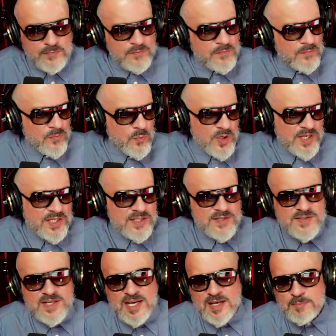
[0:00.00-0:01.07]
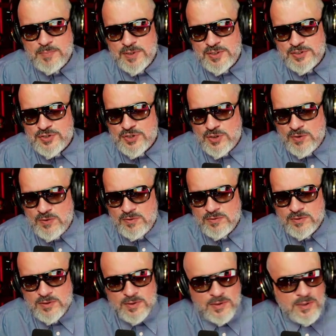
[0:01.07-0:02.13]
what can you say? Billy Joel.
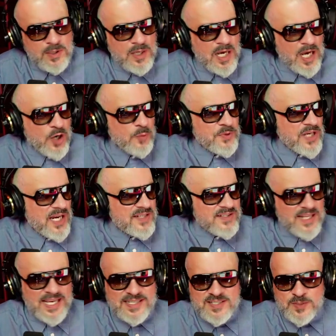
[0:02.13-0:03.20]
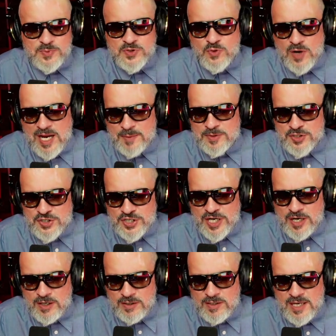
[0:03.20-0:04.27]
I hope you guys like, subscribe, and
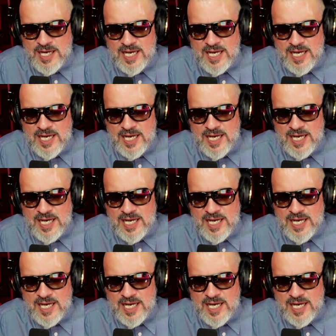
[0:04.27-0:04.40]
share.